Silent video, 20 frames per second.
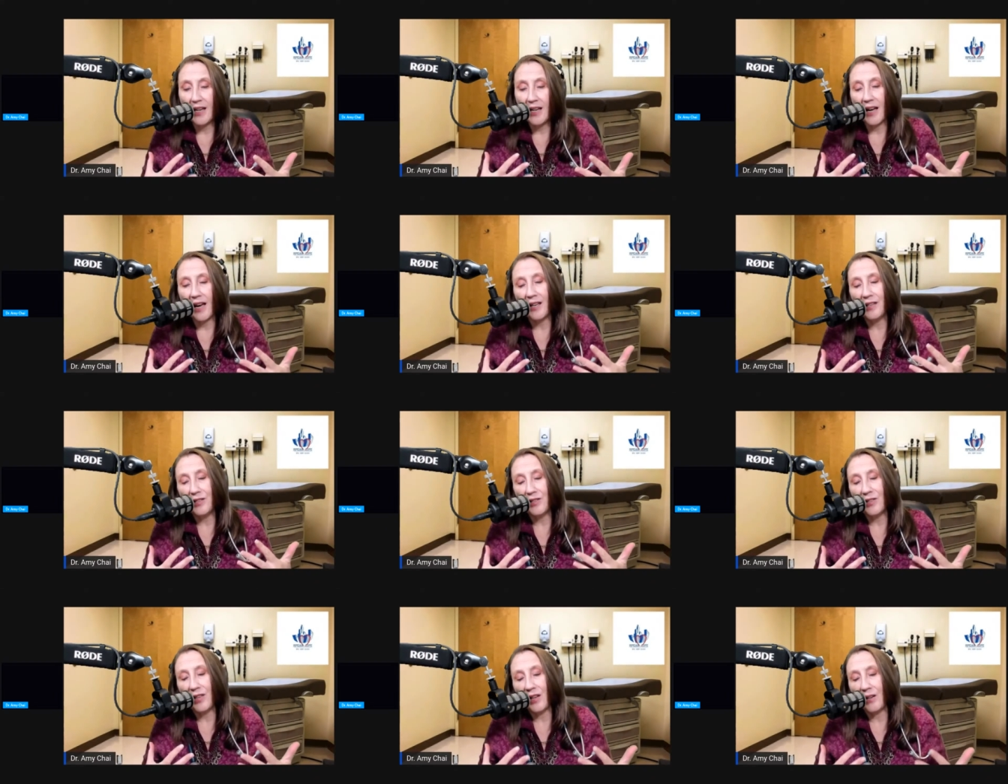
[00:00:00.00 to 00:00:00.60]
And
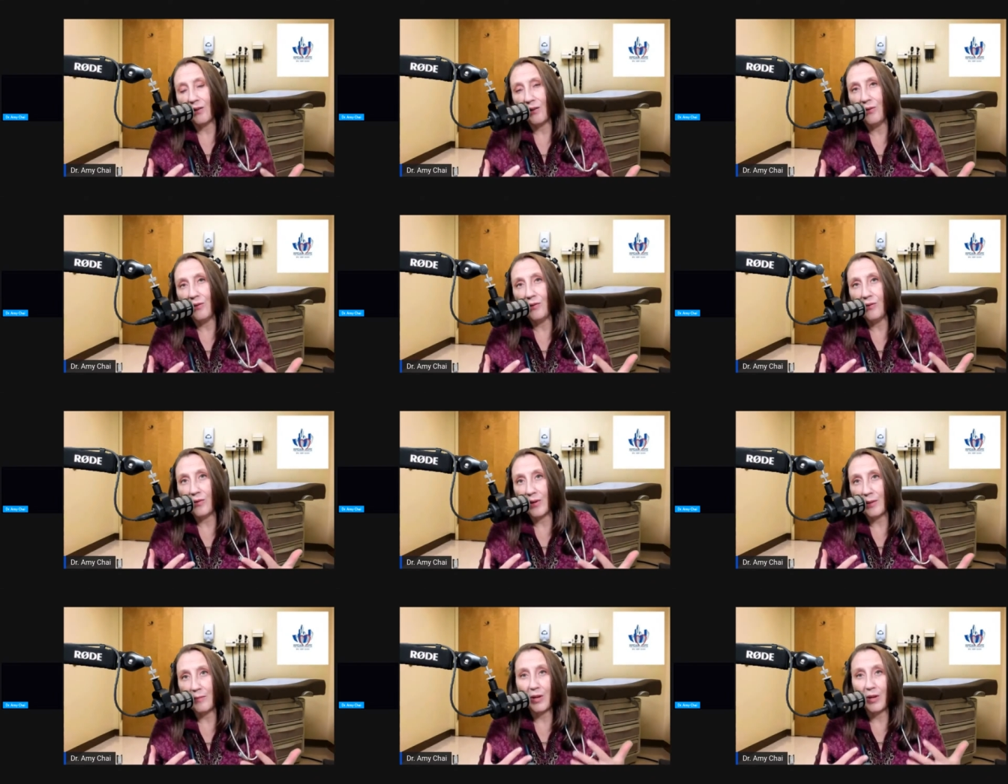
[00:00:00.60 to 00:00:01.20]
you're like, oh,
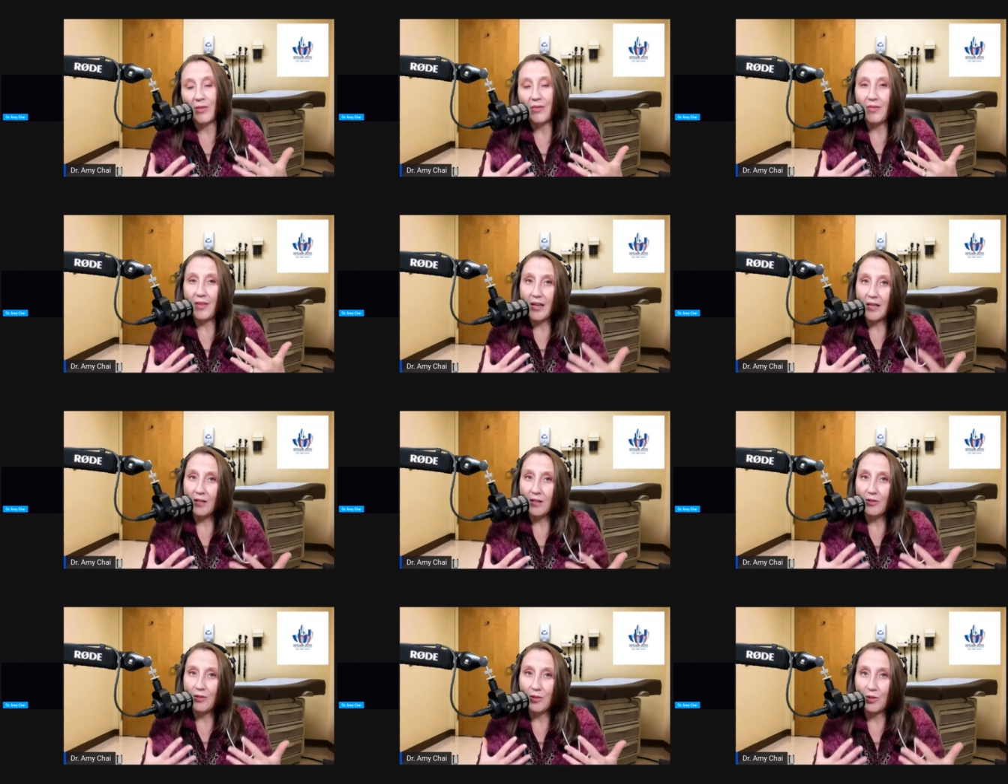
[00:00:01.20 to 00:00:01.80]
grandma,
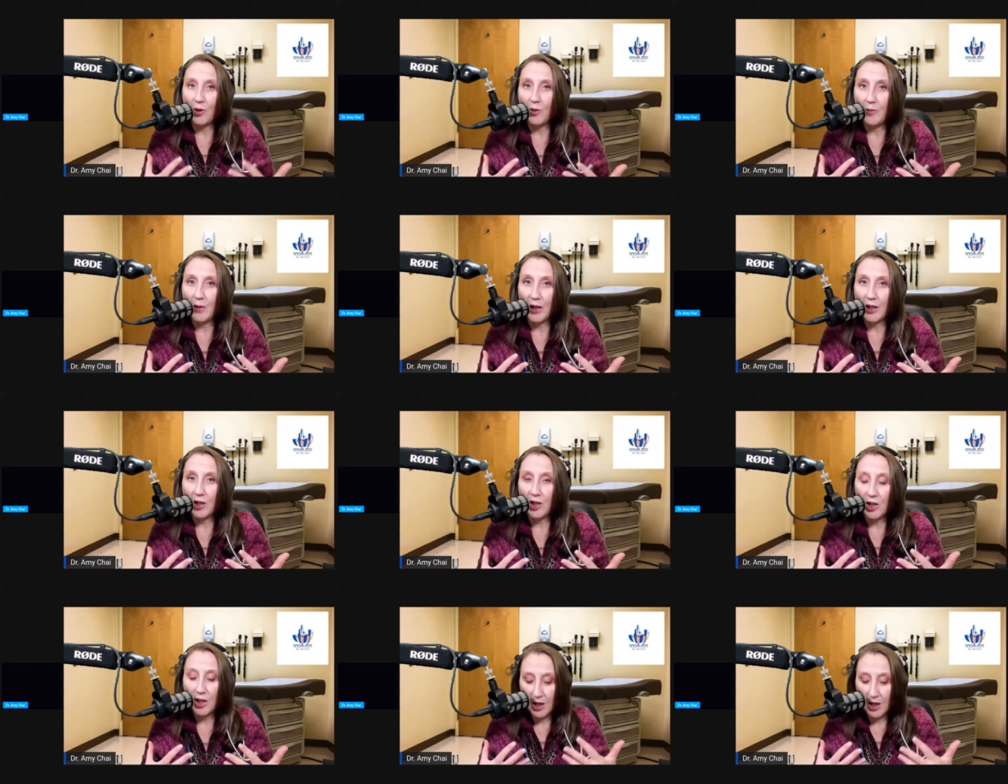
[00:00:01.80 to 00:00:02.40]
thank you so
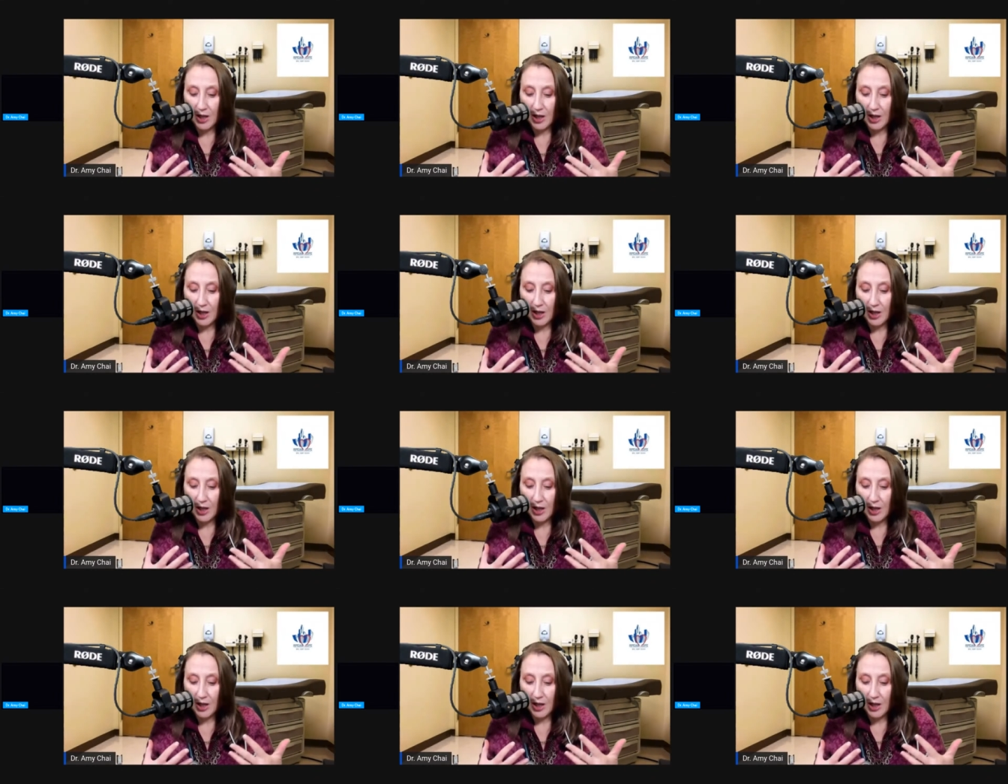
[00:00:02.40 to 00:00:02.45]
much.